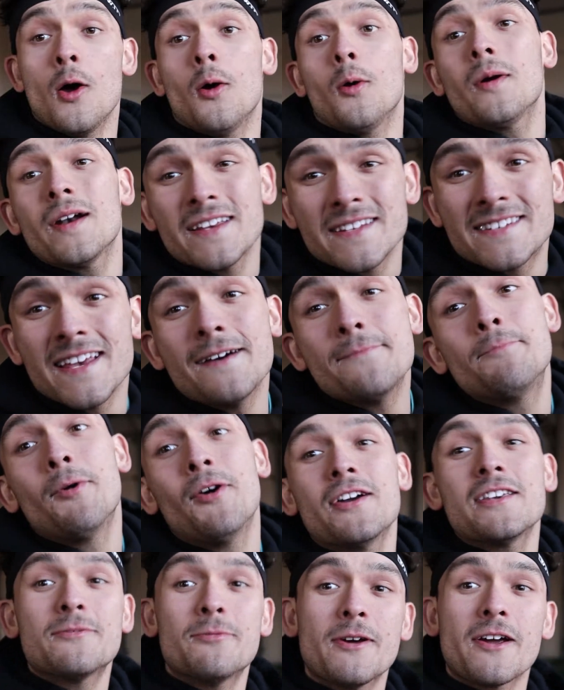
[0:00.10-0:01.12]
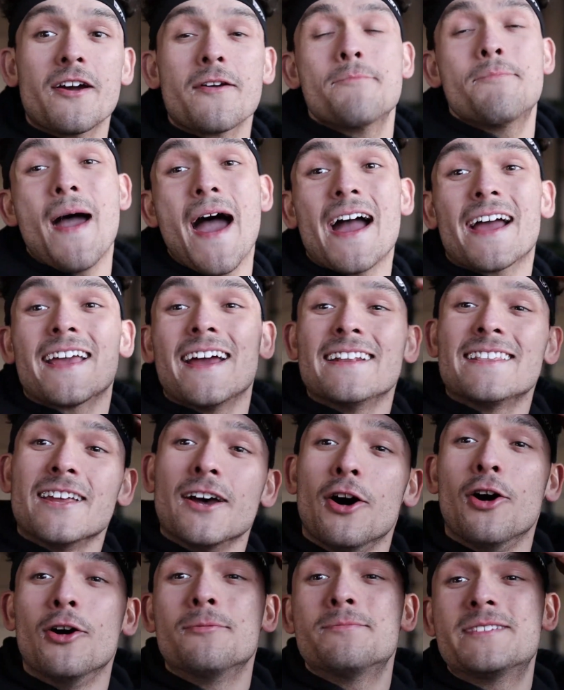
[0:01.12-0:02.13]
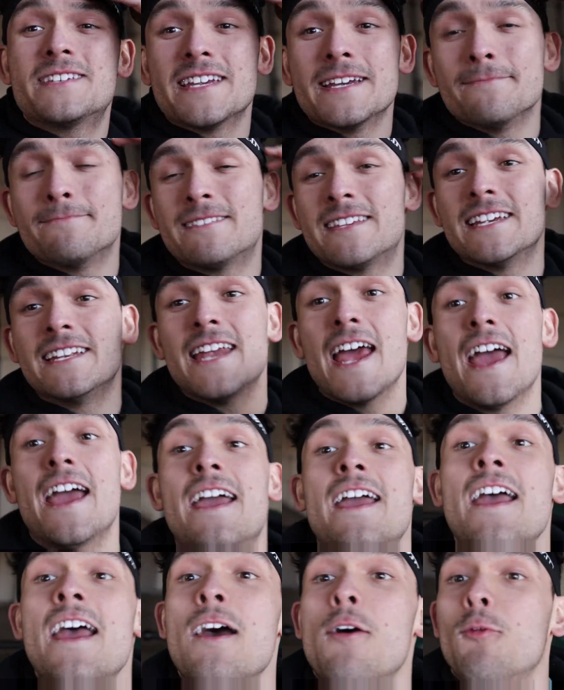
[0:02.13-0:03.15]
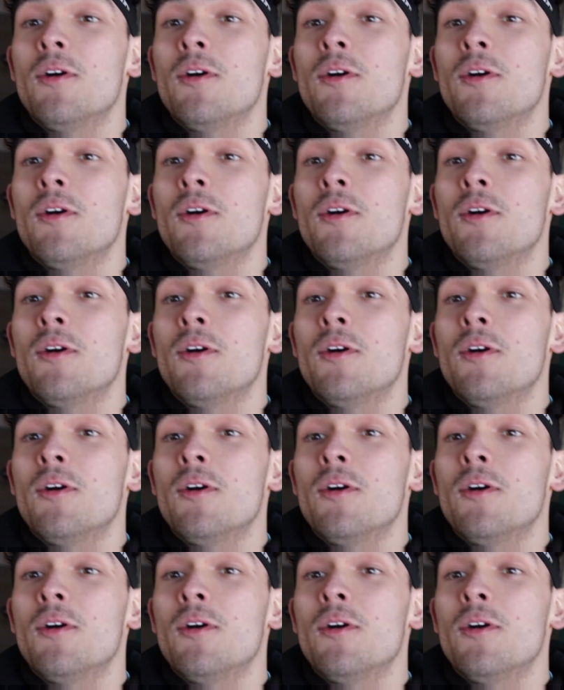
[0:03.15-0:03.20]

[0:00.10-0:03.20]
What is up boys? We are back at the home gym today